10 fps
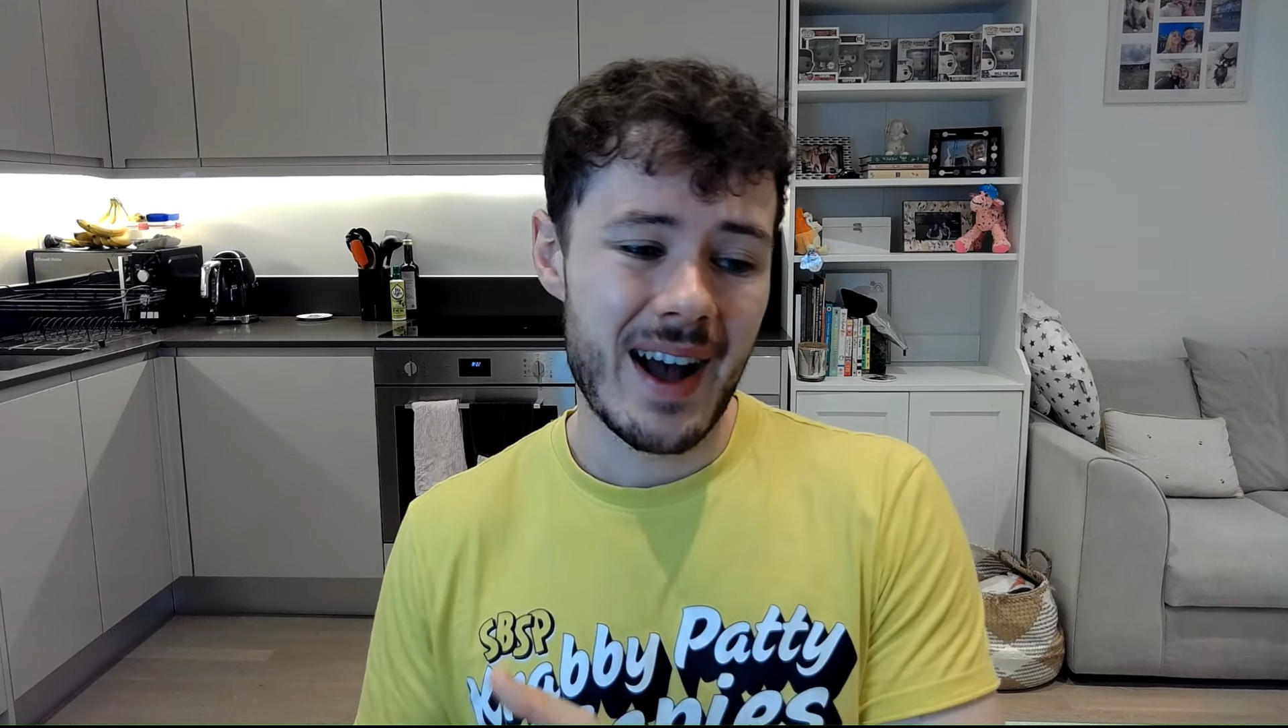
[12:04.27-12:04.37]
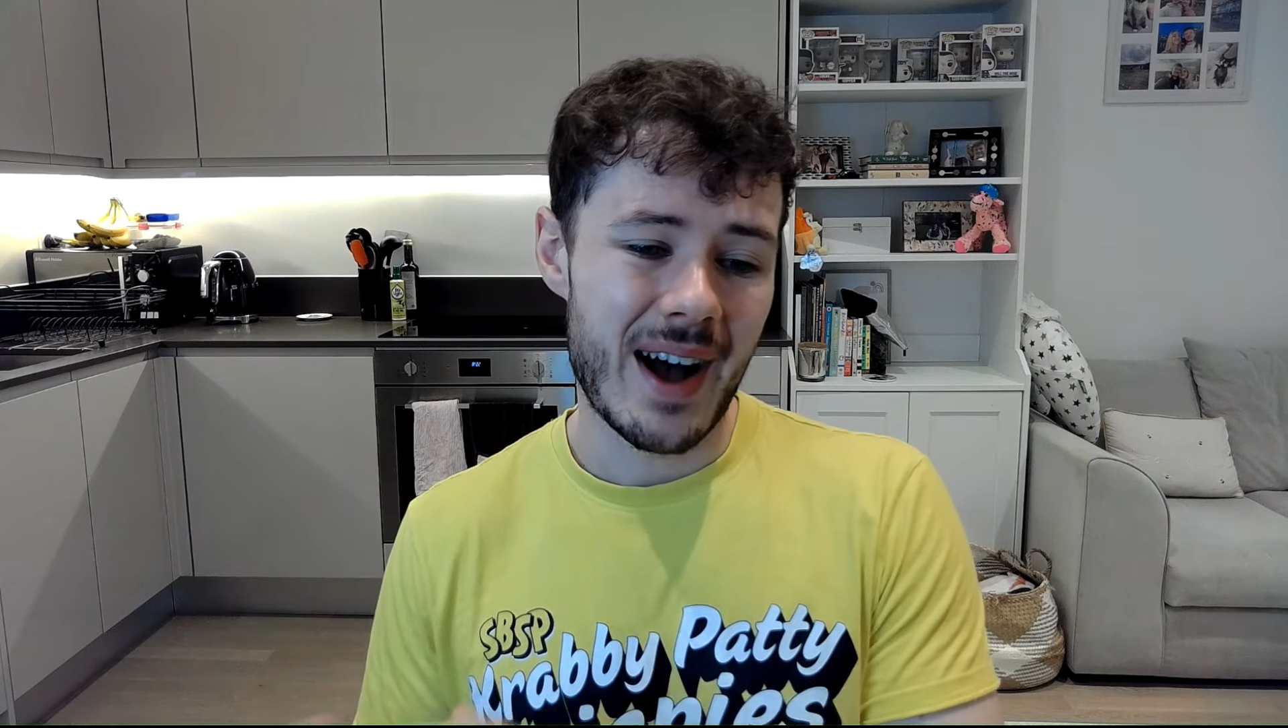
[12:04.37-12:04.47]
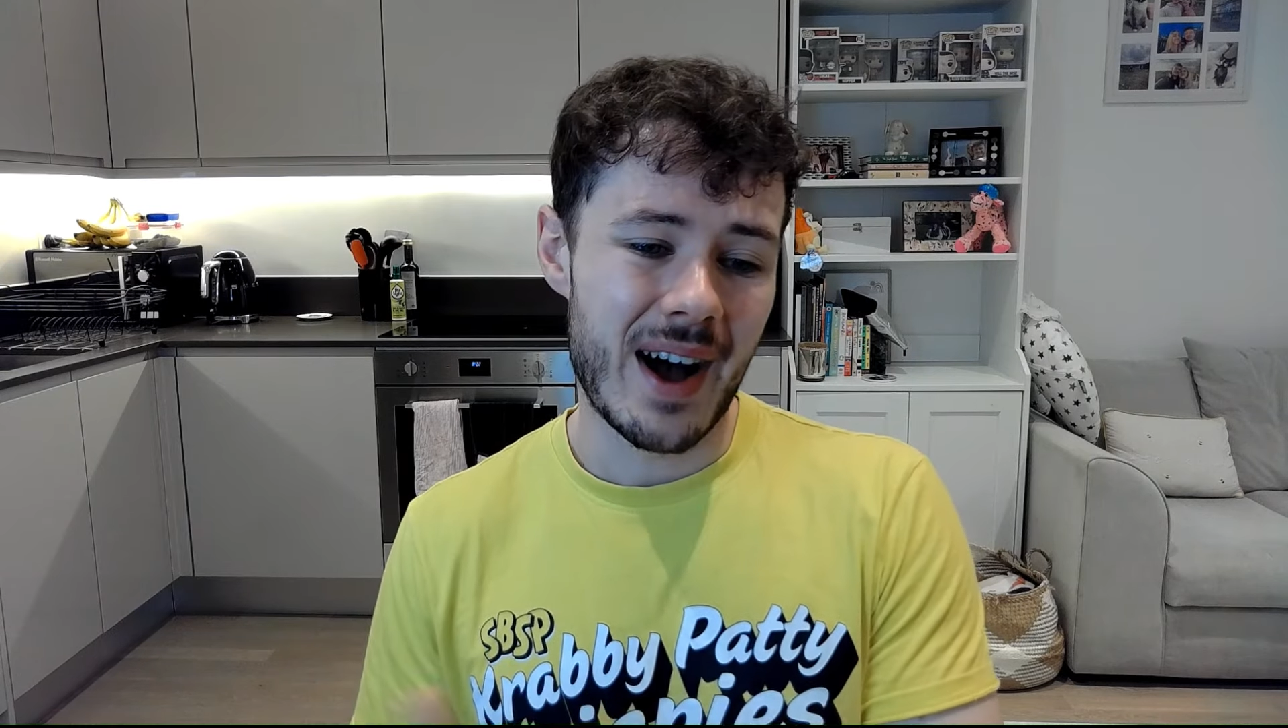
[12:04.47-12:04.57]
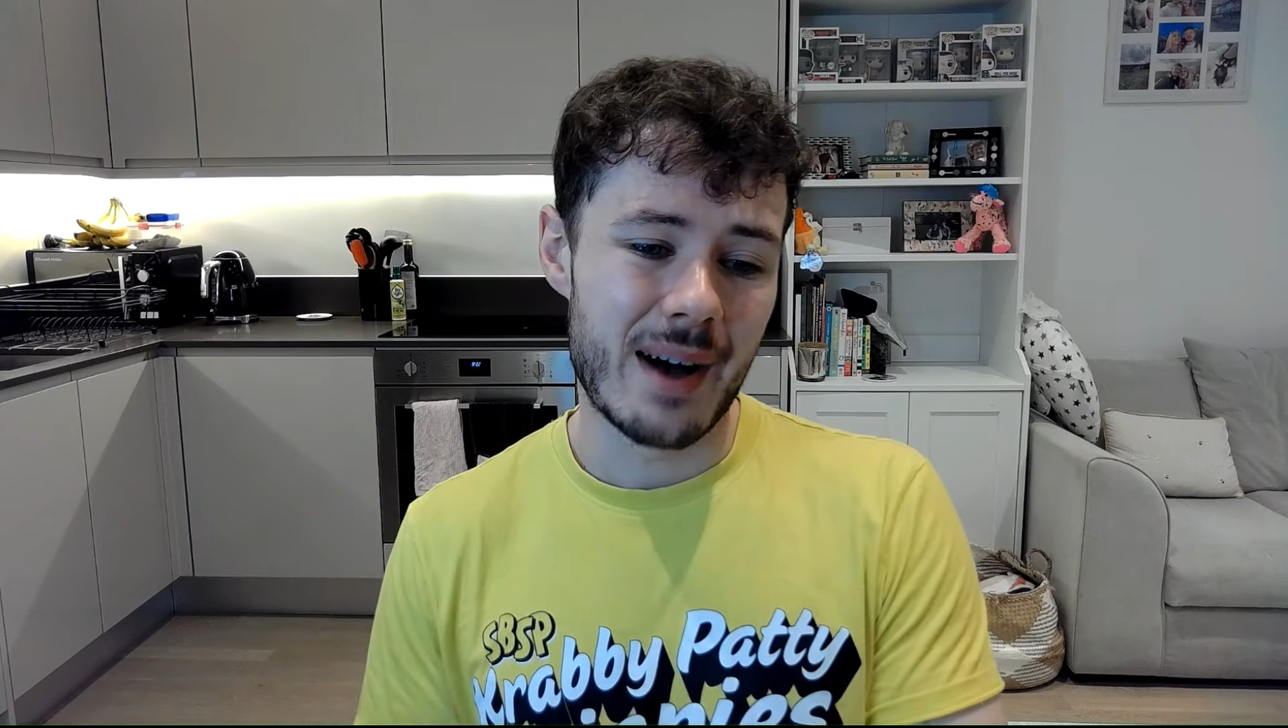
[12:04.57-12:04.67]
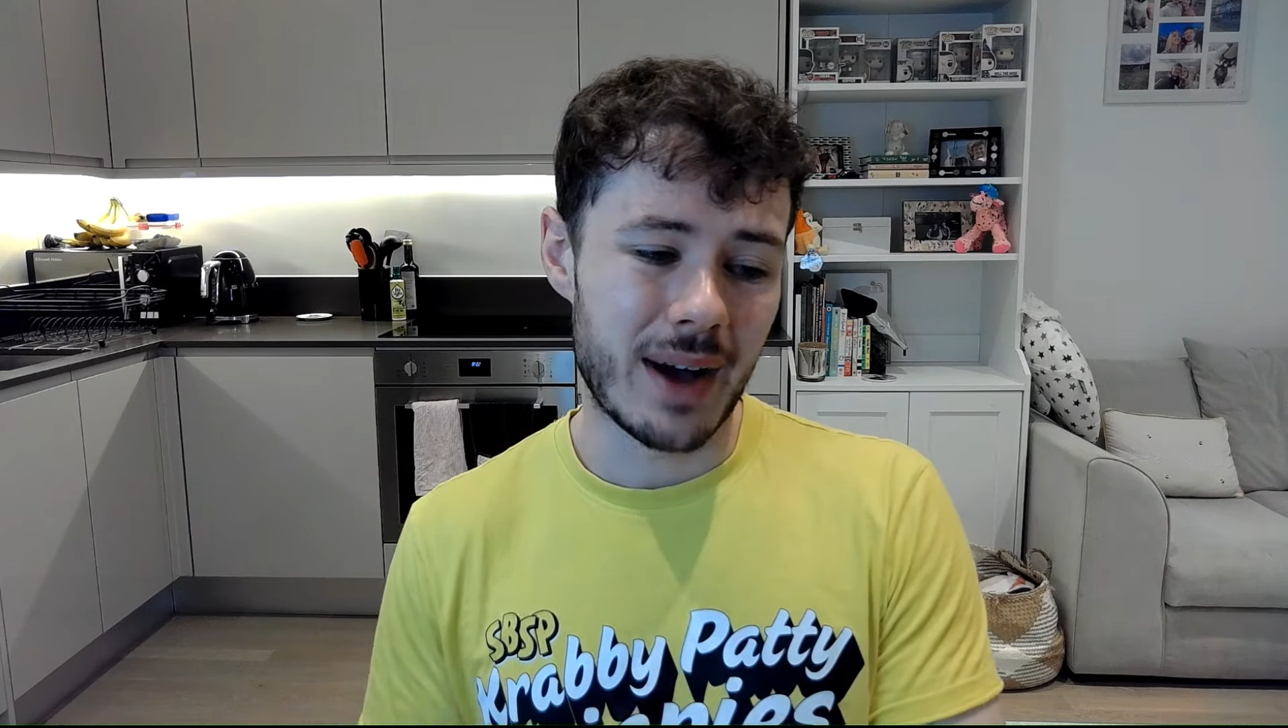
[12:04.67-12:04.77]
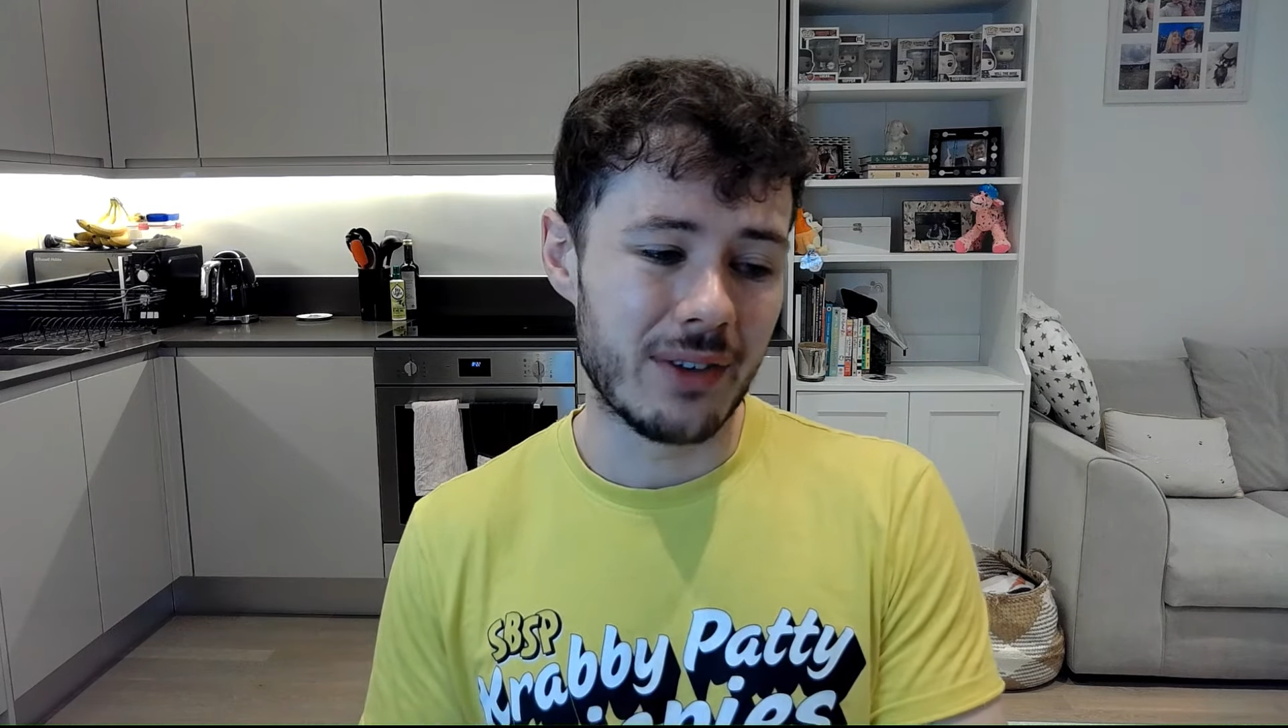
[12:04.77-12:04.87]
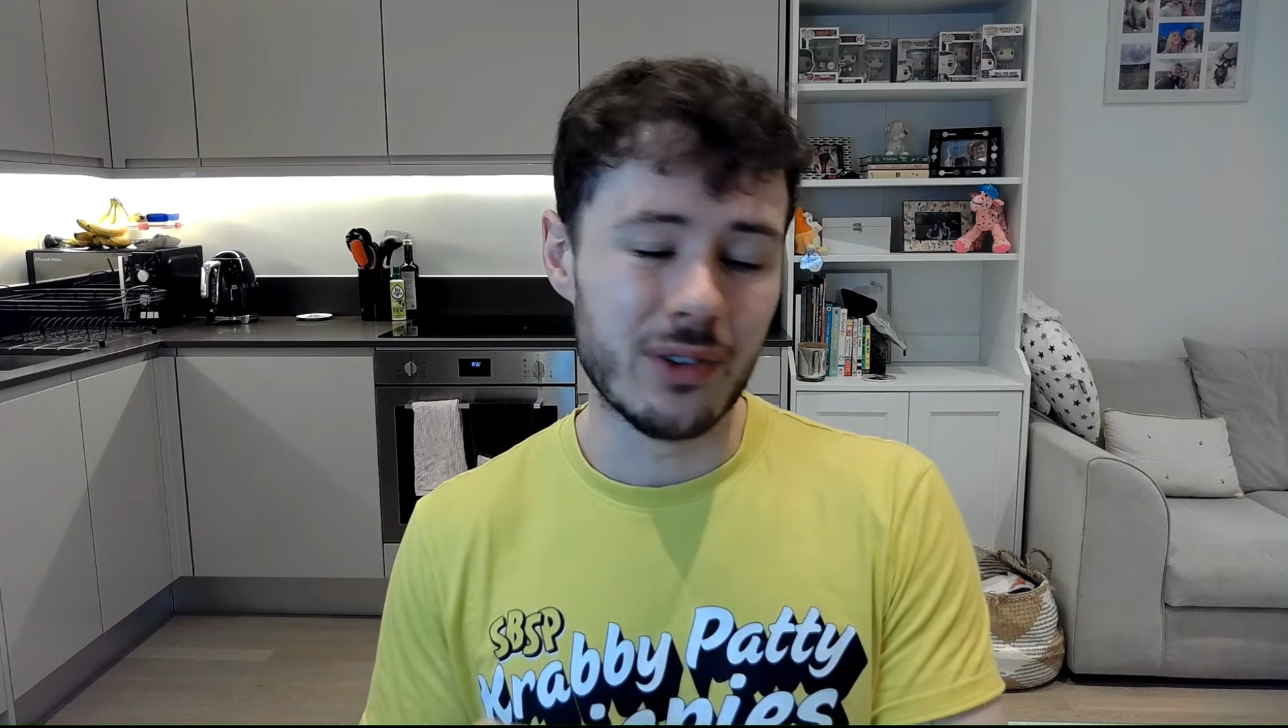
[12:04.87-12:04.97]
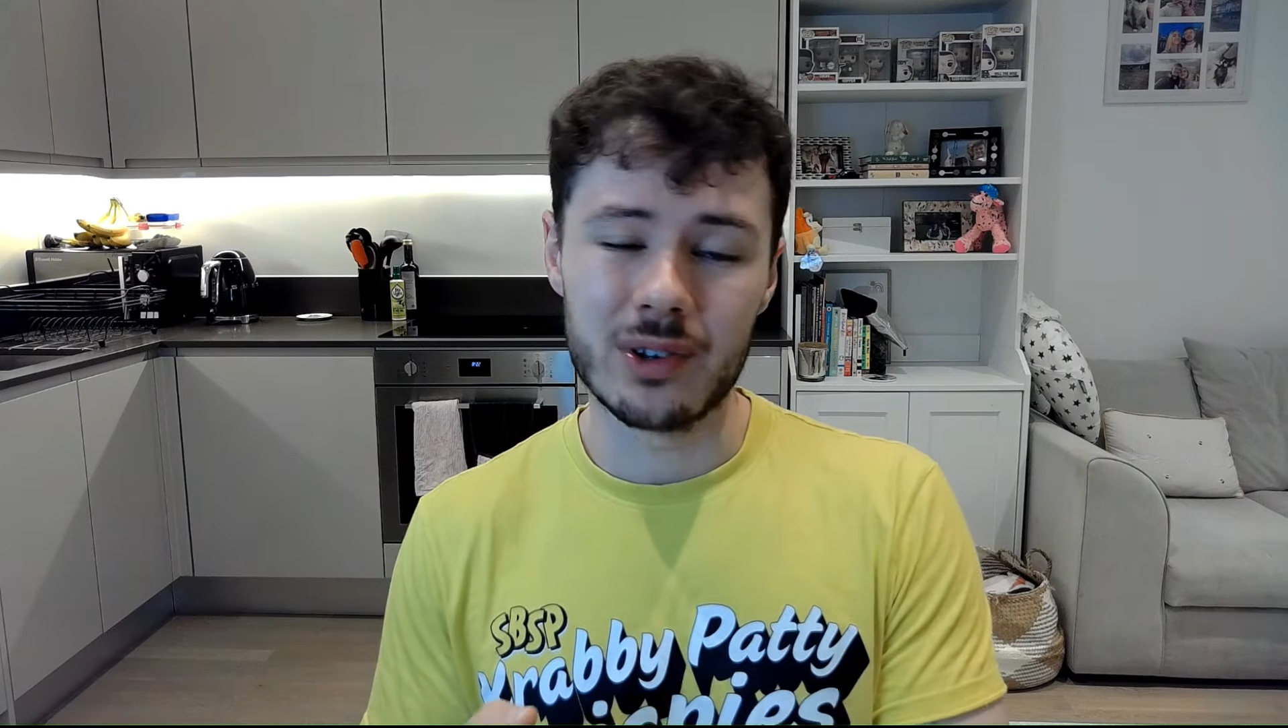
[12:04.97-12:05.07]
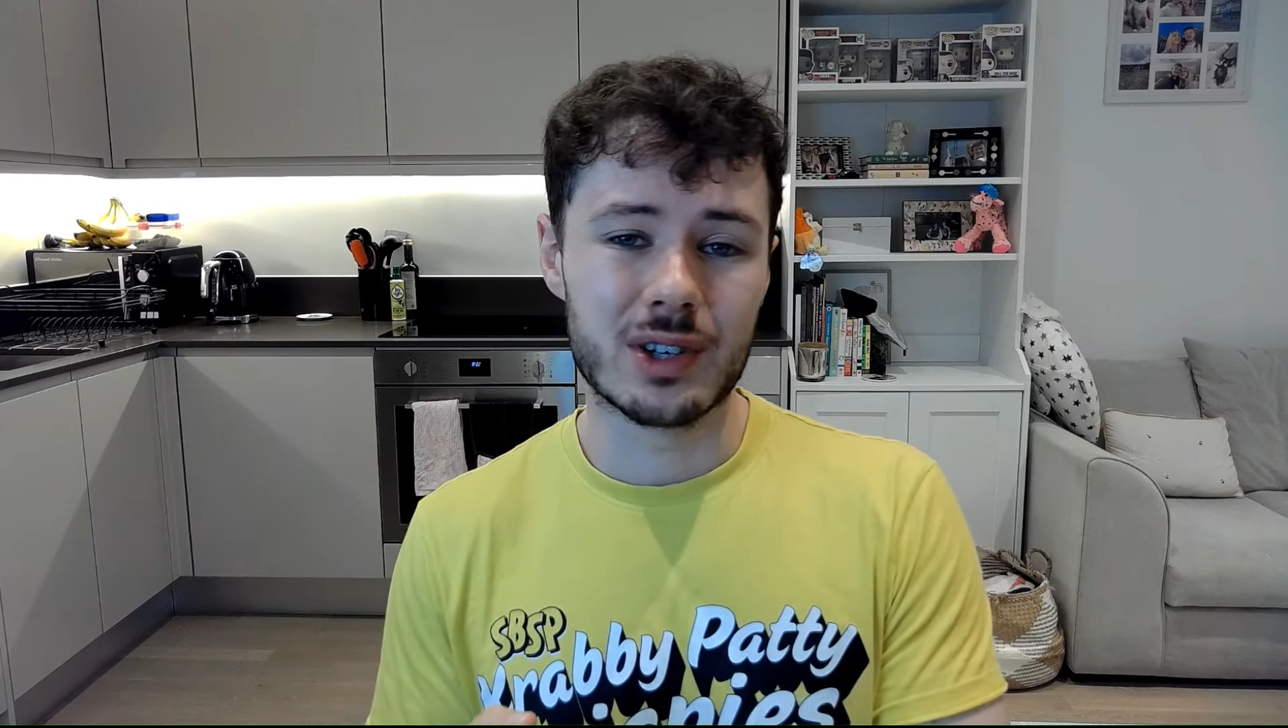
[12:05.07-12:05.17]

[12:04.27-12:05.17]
And not